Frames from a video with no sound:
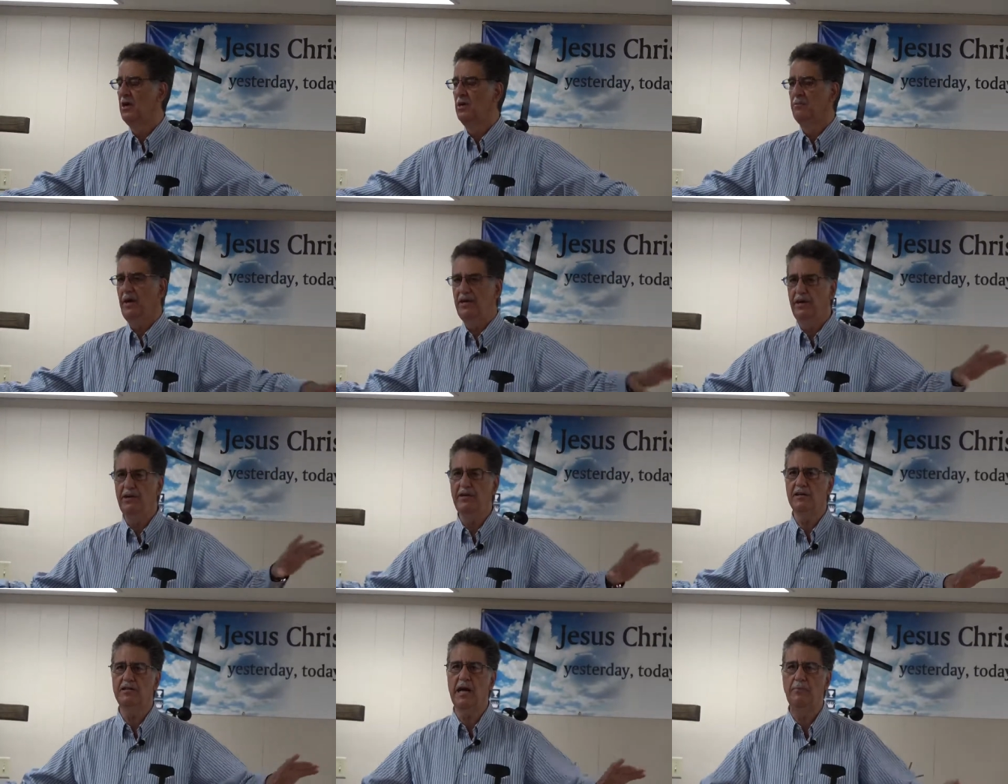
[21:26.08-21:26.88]
But here
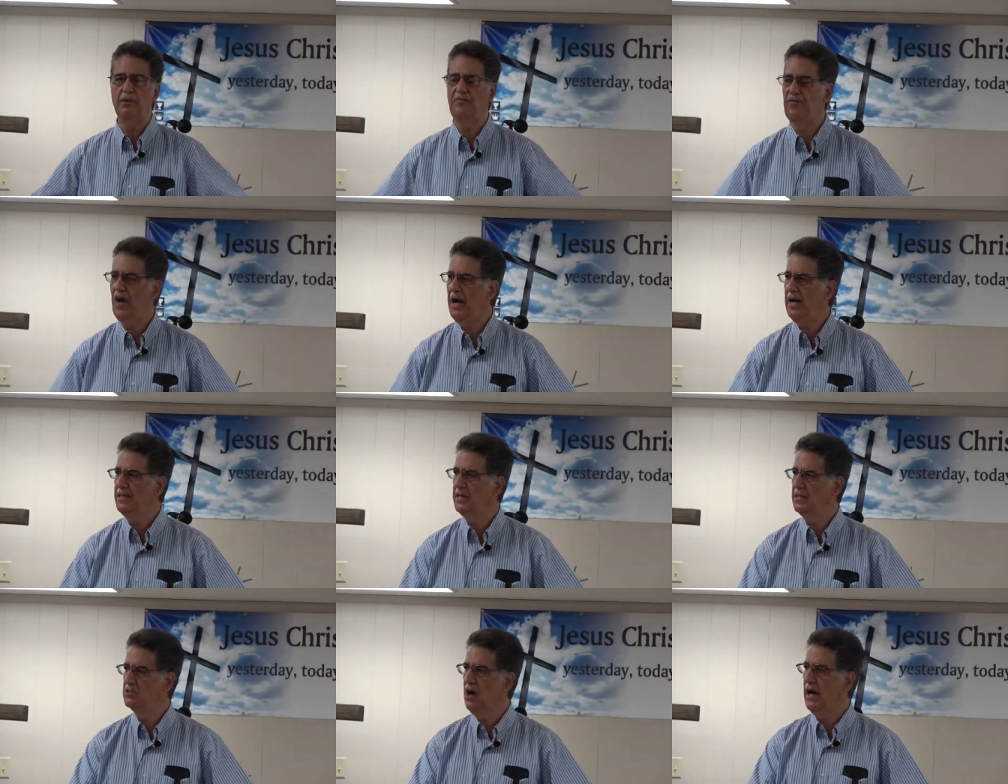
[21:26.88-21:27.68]
you come to
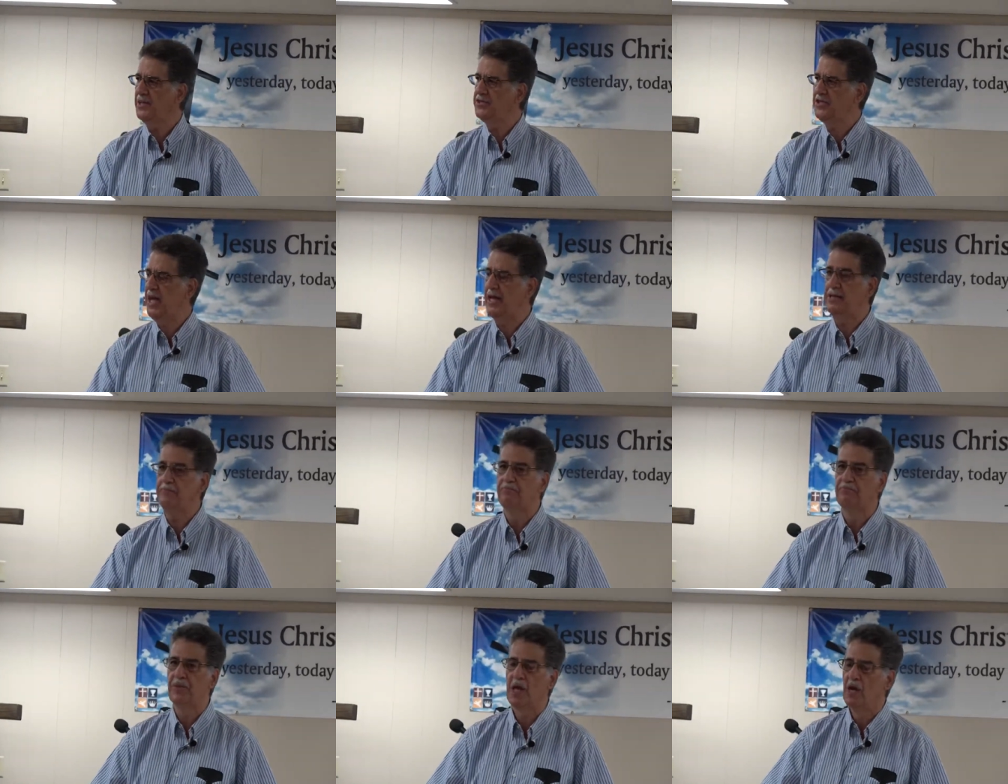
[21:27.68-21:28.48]
find that God
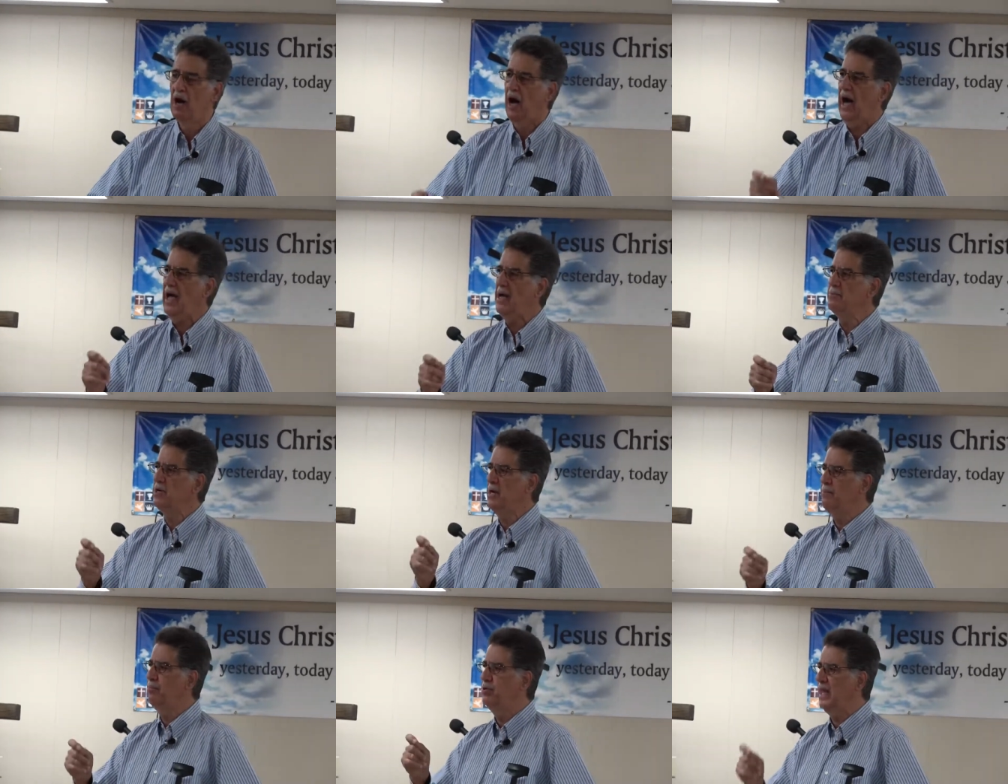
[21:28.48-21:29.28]
said, I am
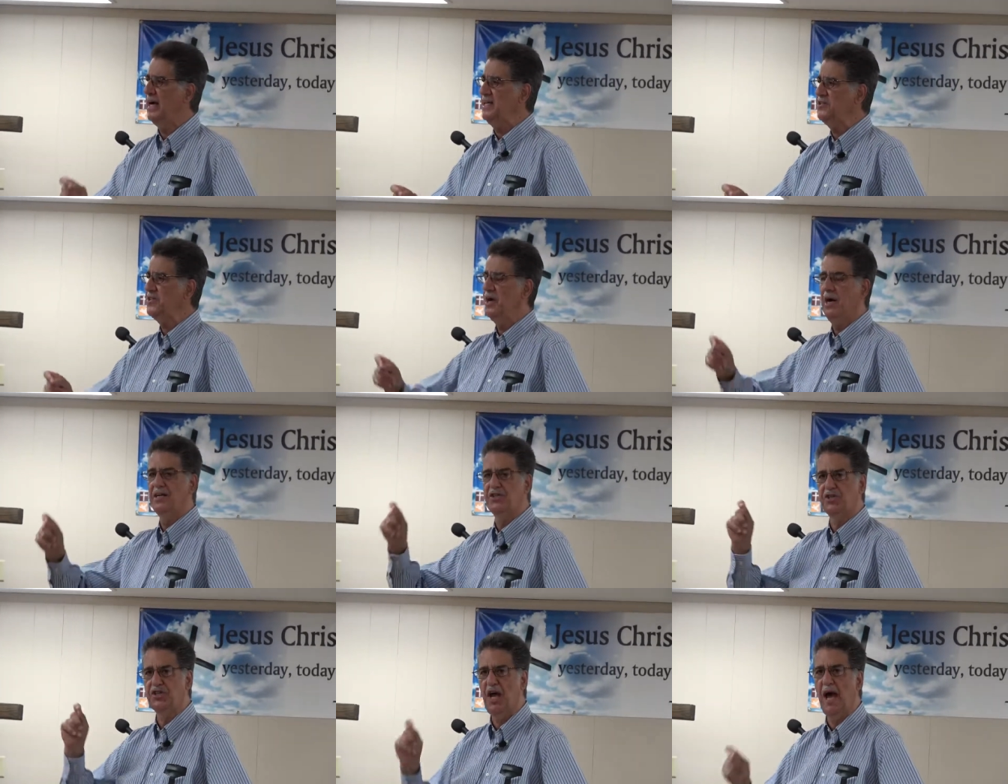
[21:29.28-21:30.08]
going to place a
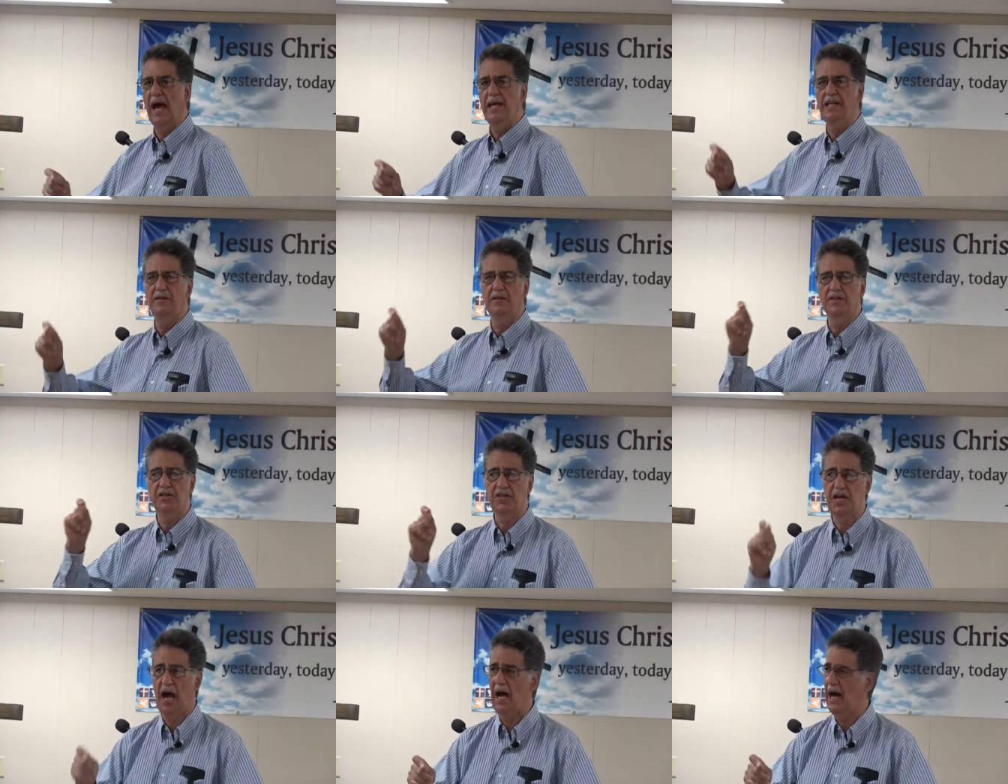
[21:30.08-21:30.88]
sign in the
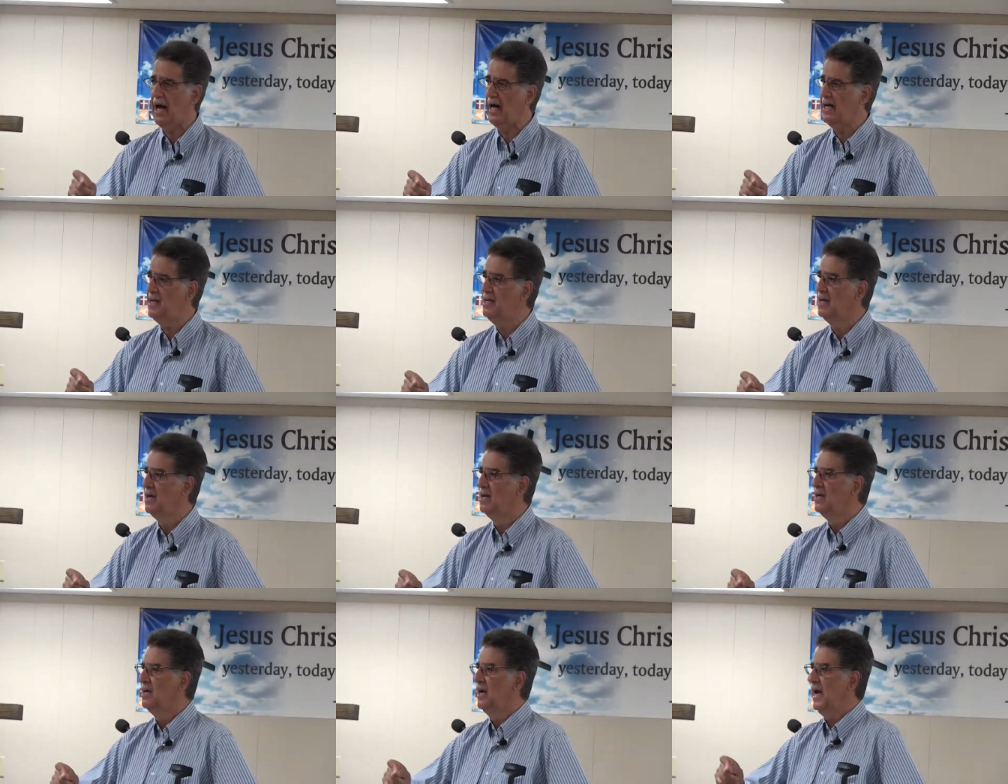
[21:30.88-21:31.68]
sky,
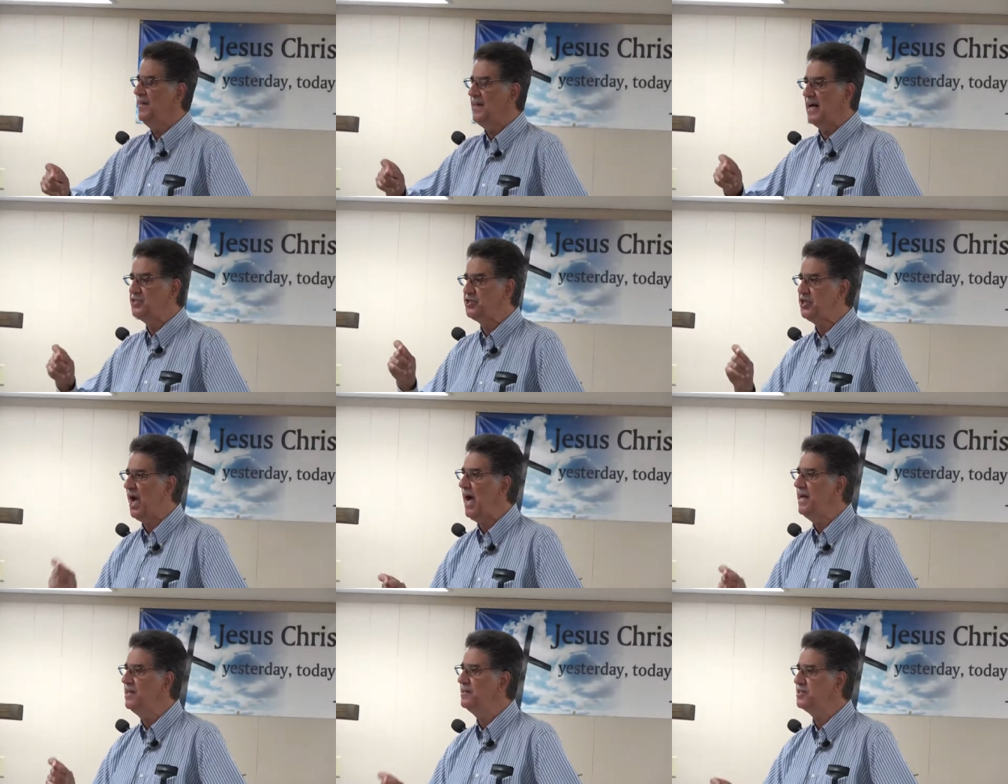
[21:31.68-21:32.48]
and that
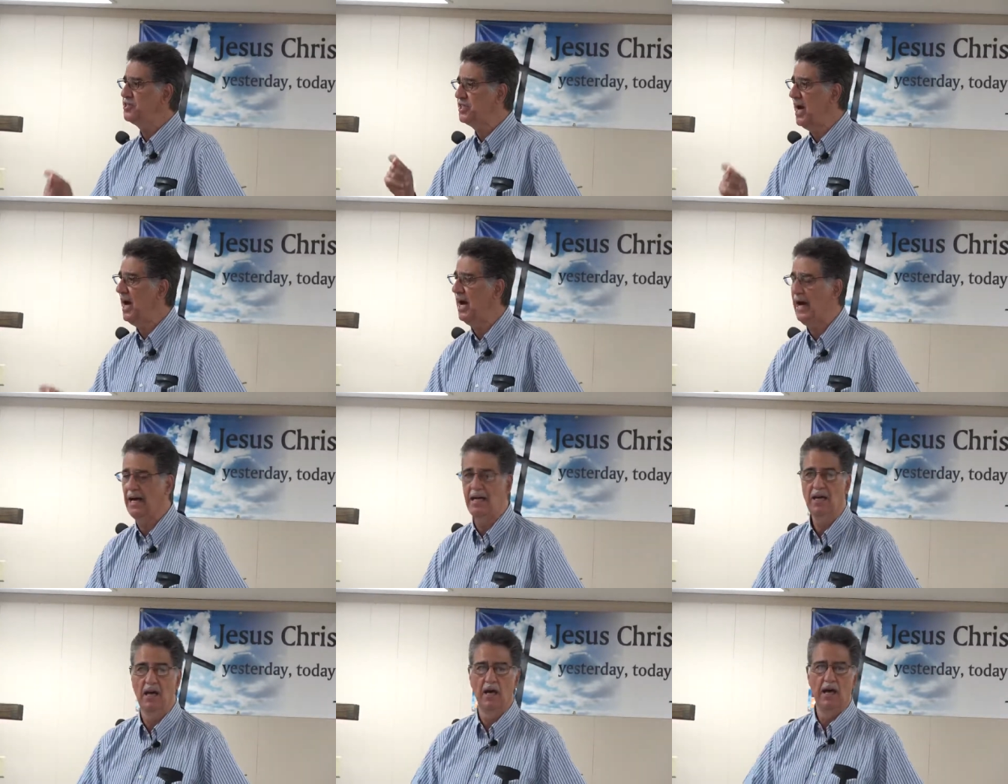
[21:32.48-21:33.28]
sign in the
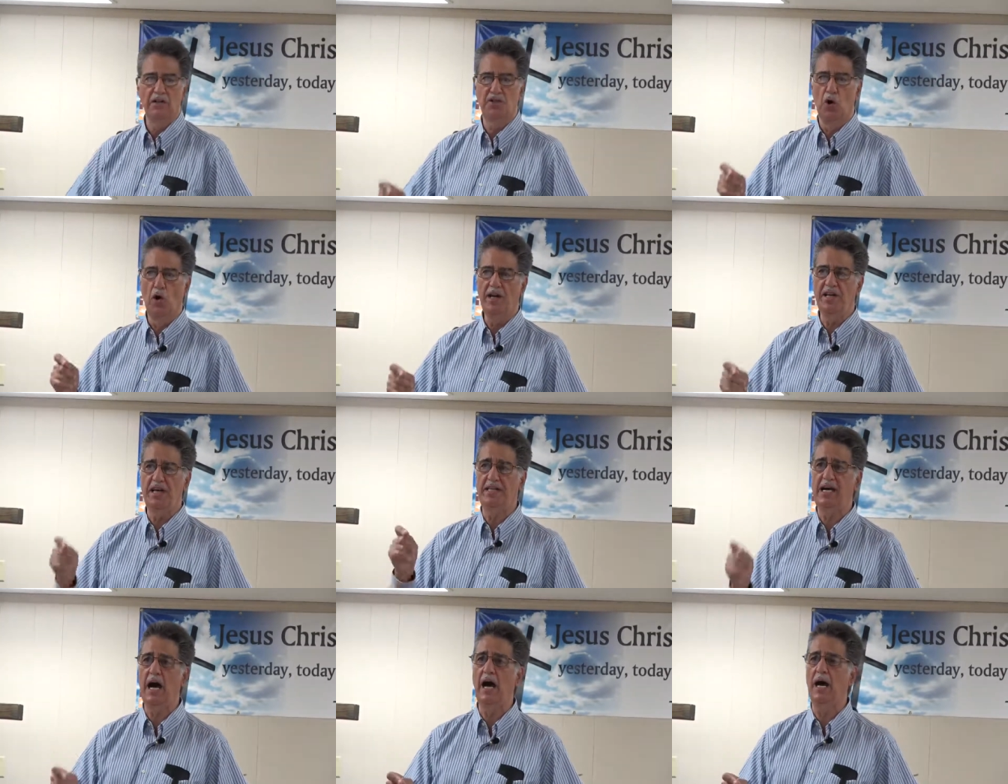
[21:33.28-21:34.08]
sky is going to
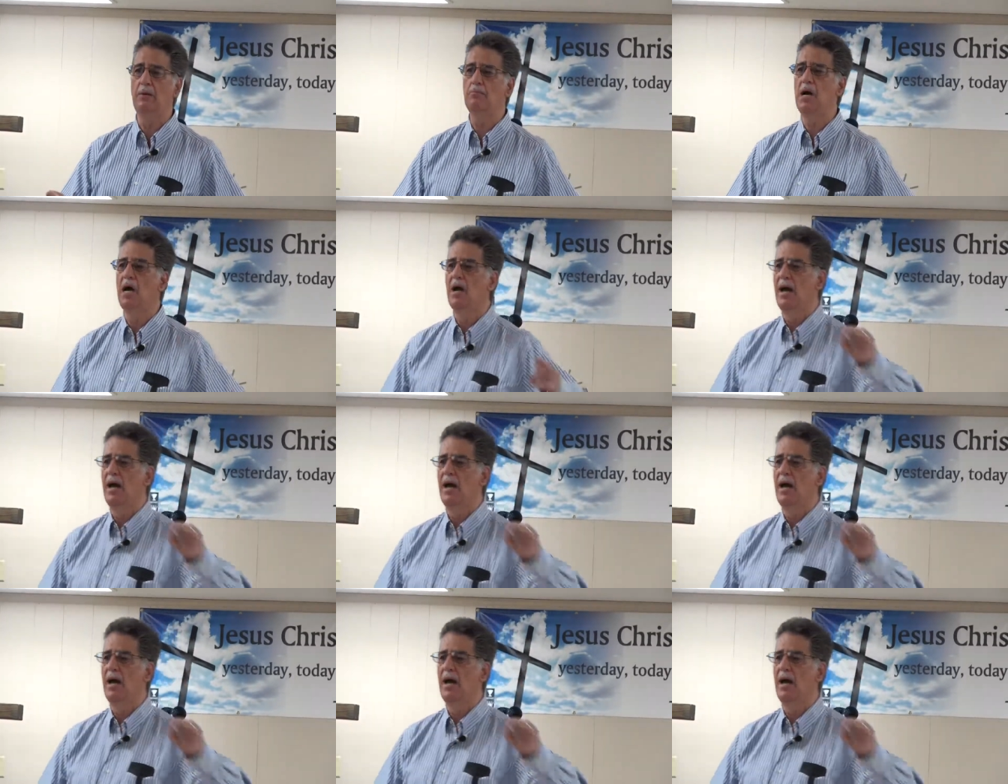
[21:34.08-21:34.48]
come